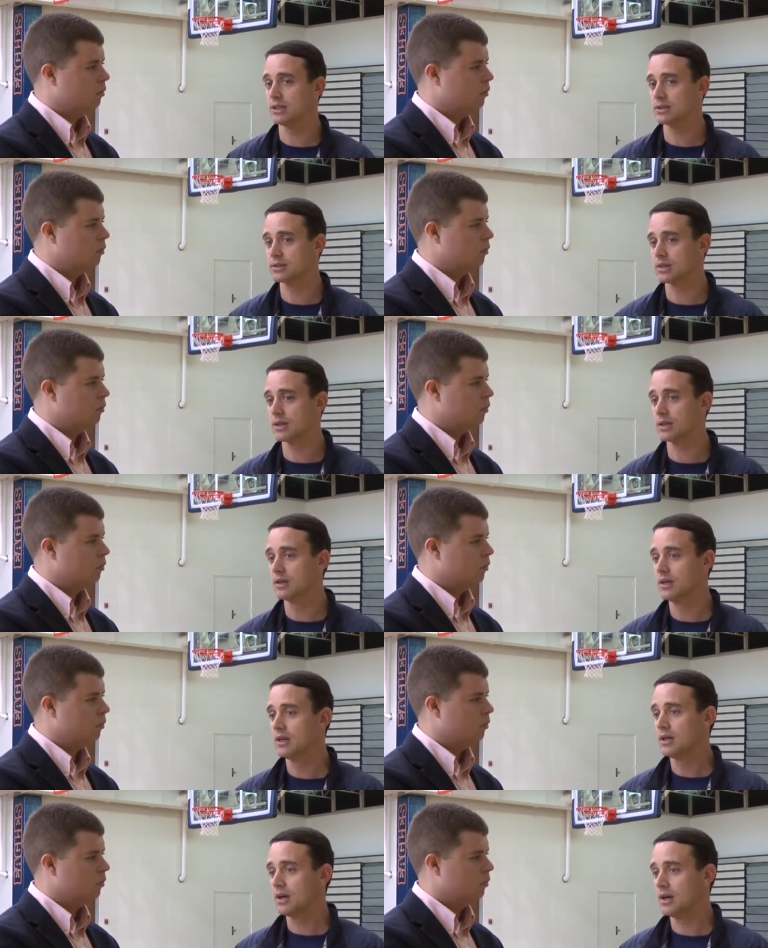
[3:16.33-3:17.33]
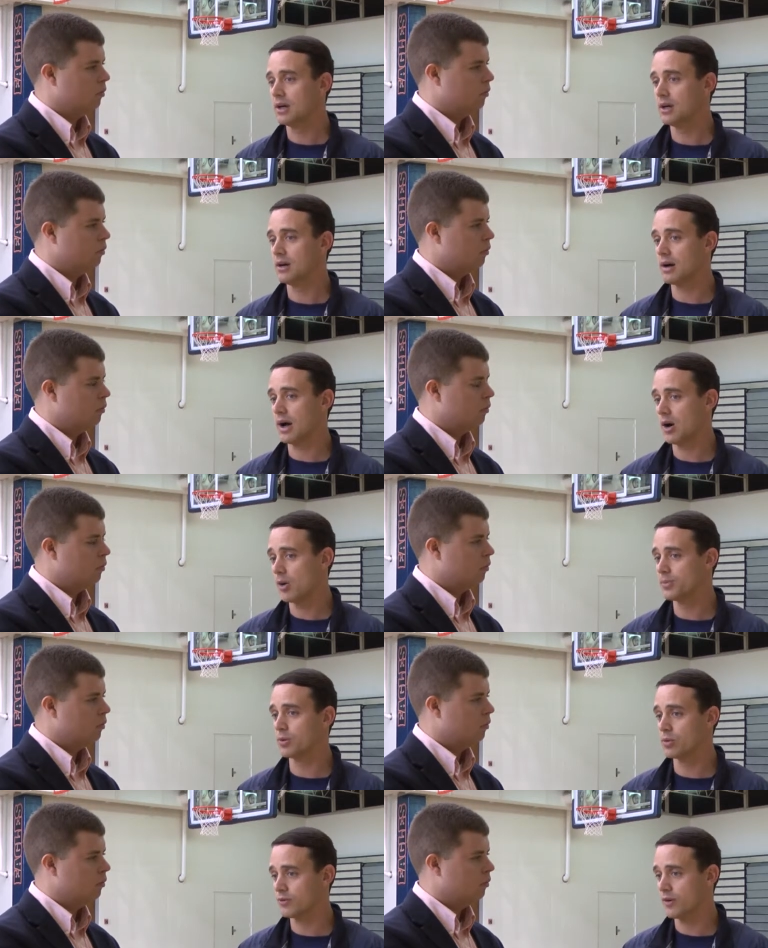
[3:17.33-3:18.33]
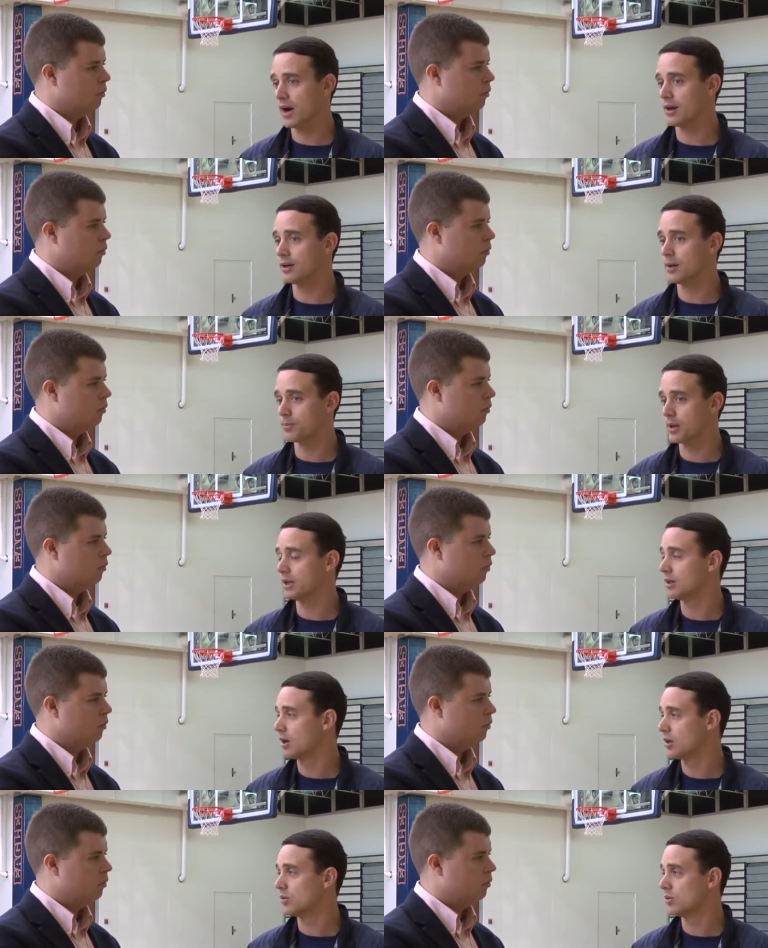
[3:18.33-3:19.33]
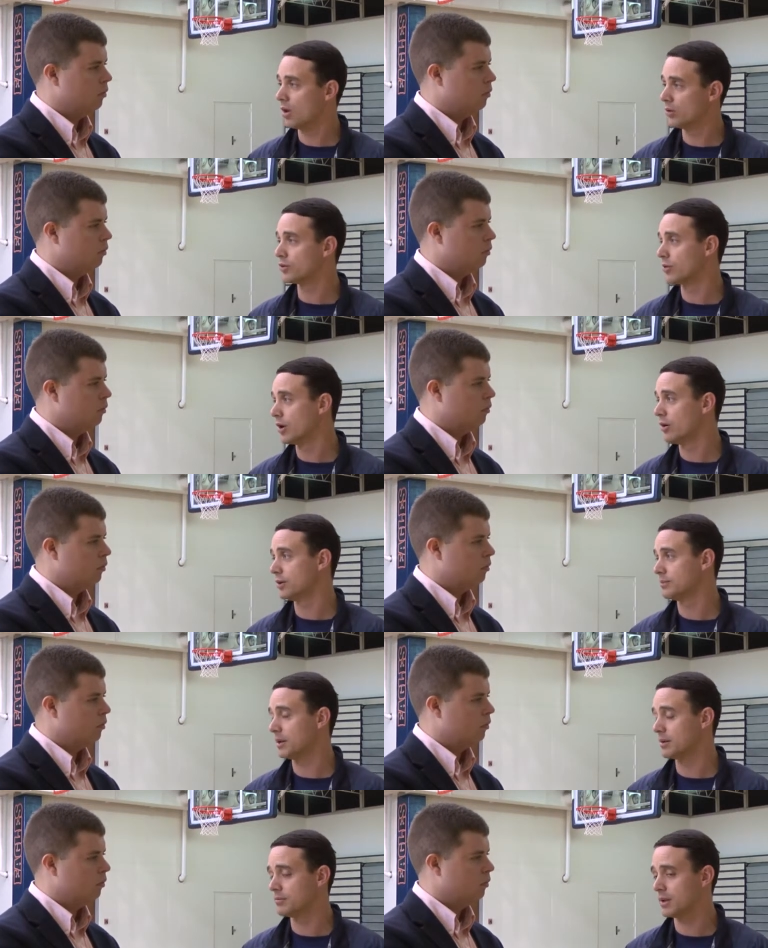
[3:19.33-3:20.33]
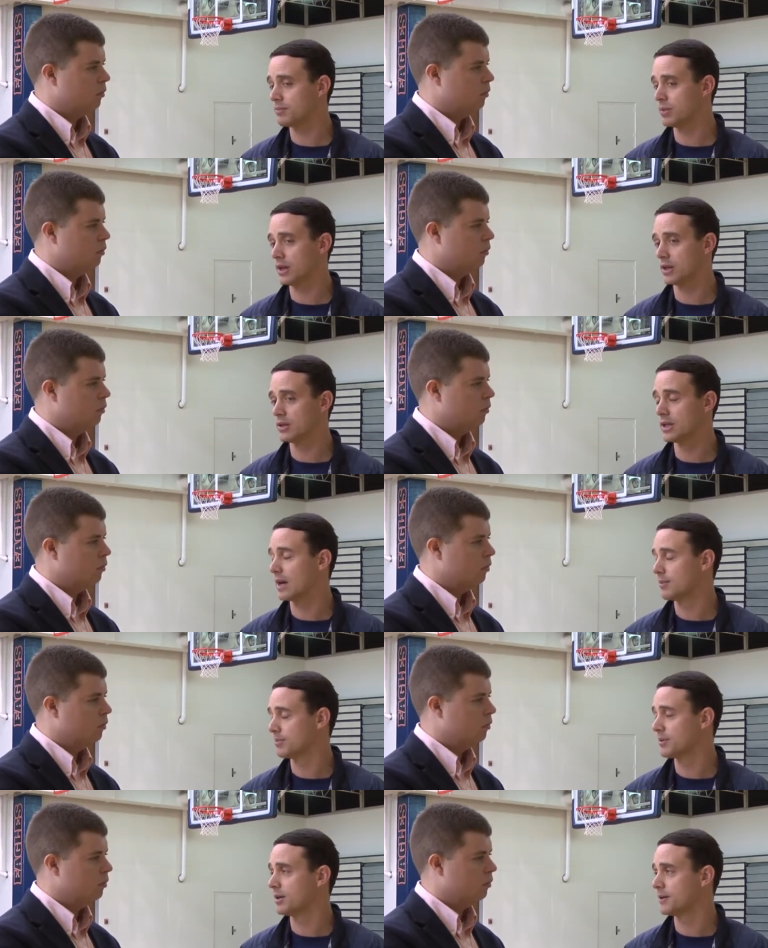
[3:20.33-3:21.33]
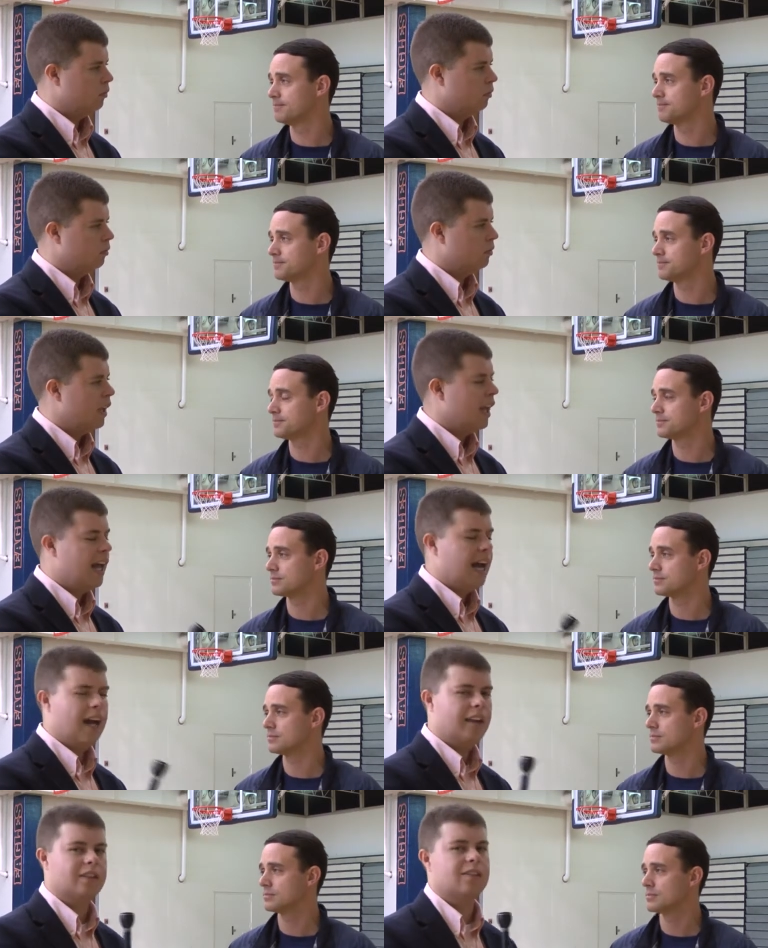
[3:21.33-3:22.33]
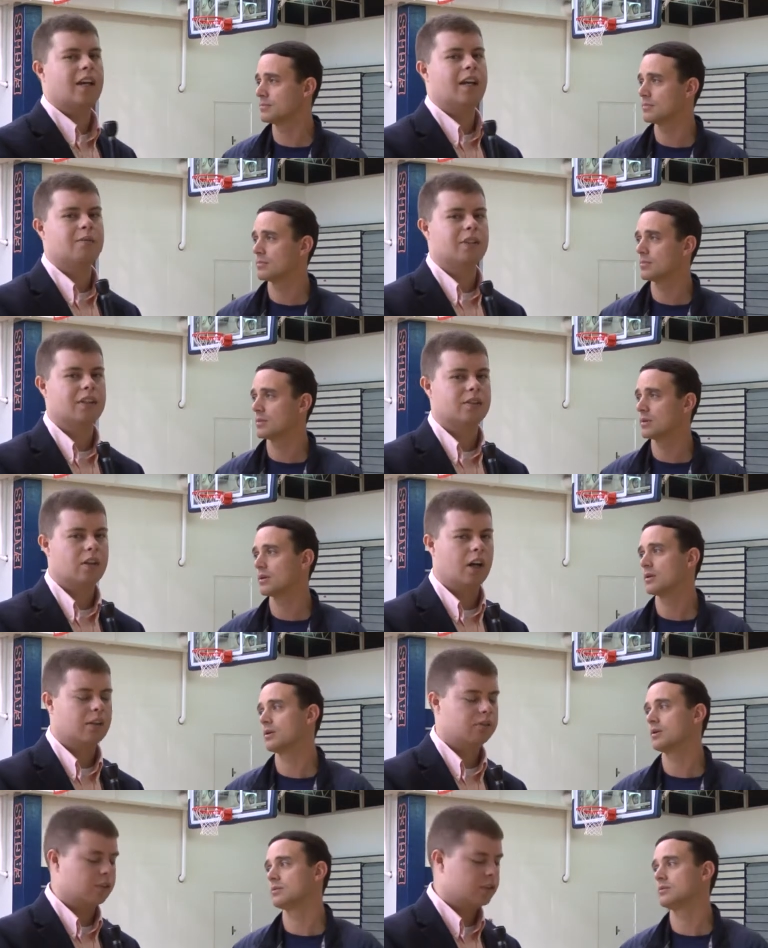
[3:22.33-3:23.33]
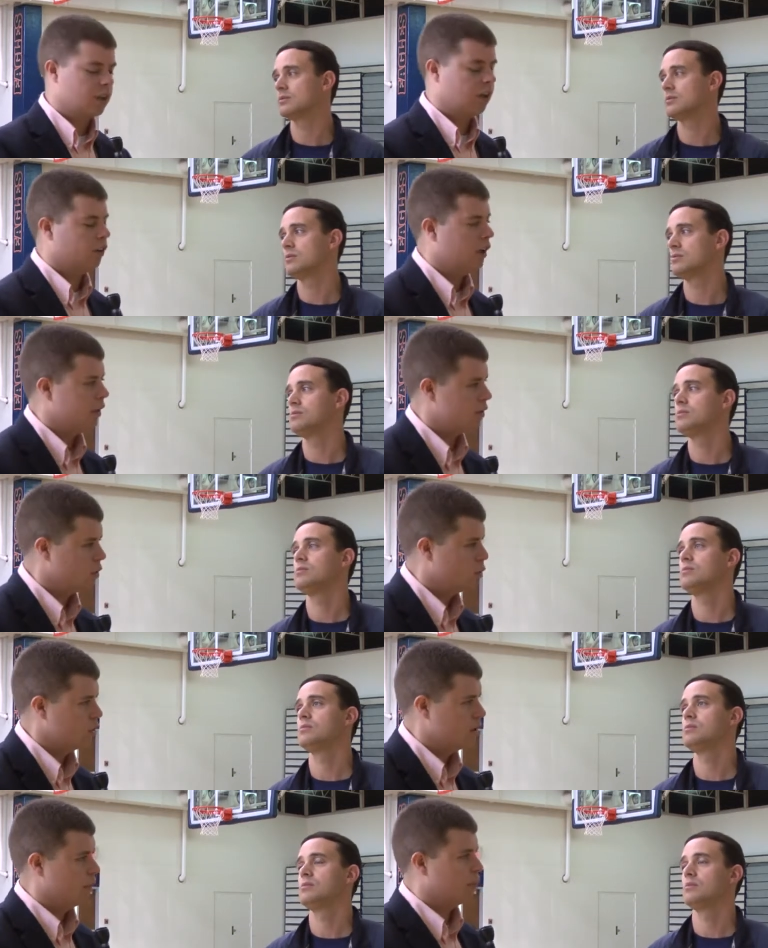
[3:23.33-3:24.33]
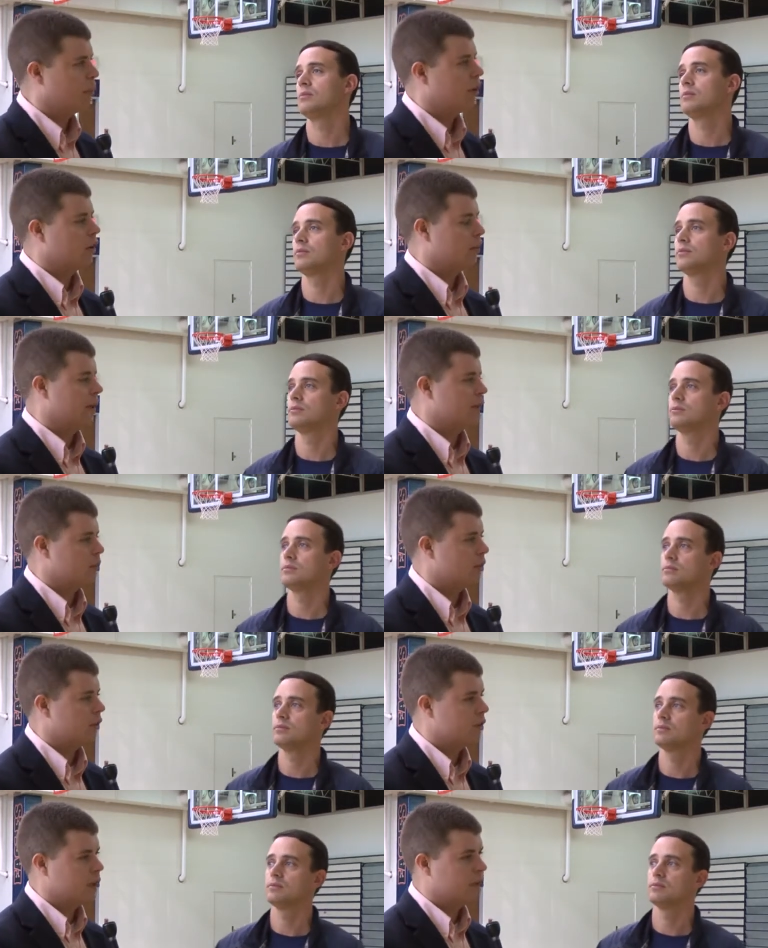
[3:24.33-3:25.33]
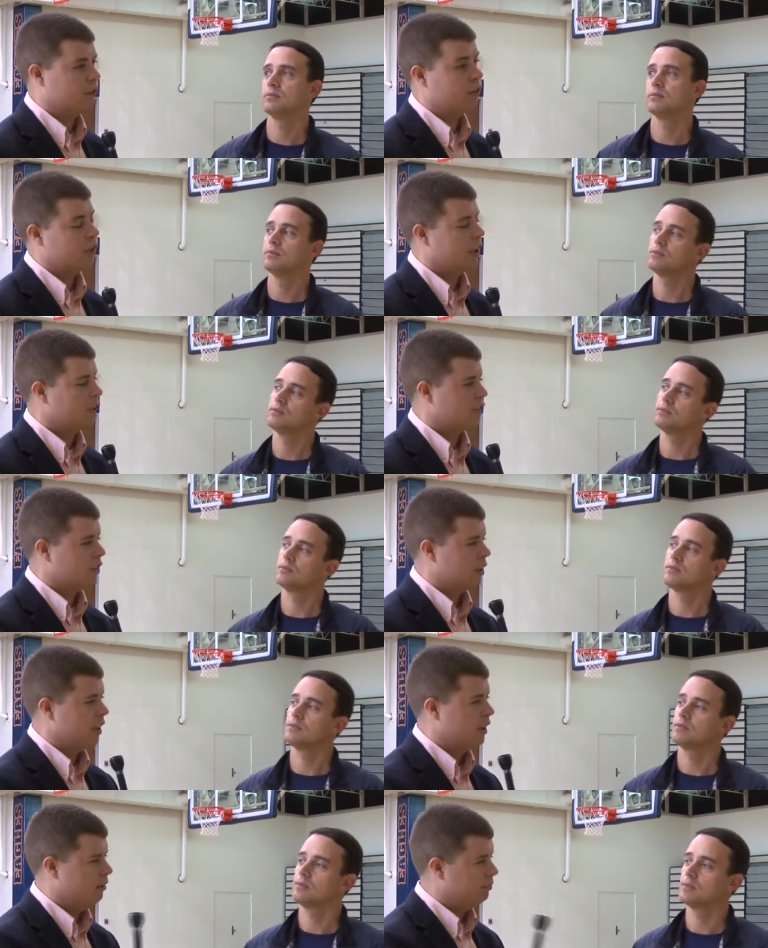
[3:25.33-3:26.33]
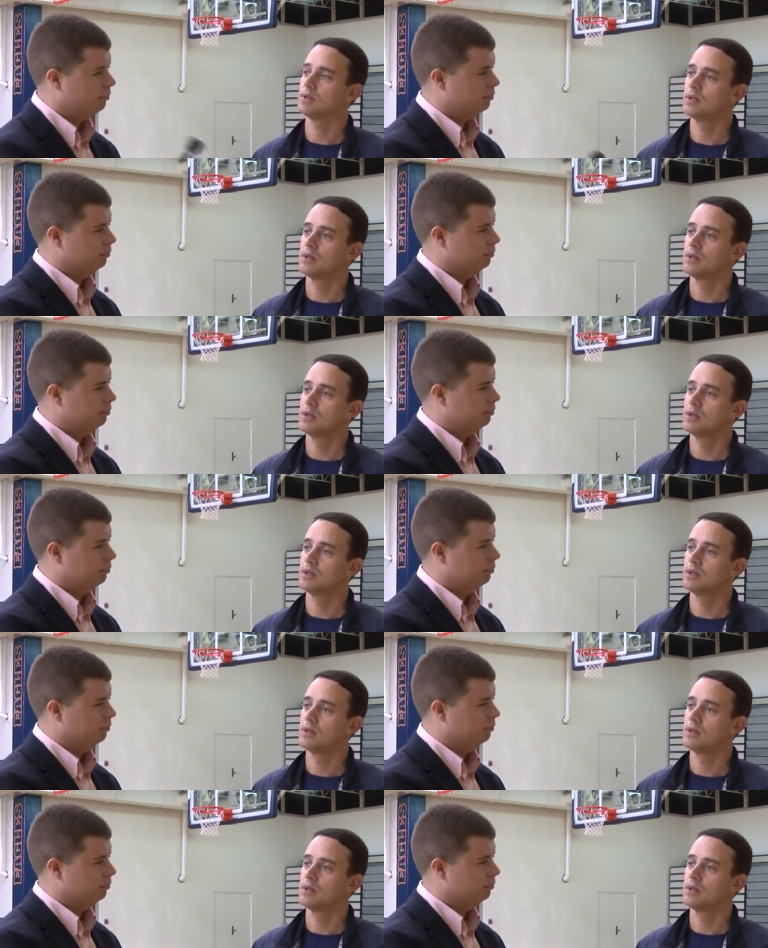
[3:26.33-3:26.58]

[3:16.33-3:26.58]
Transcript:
Speaker 1: that I hope that we're fired up, ready to go on the road and play a good game up there.
Speaker 2: How do these games against Conference Carolina schools help prepare your basketball team for the challenges ahead?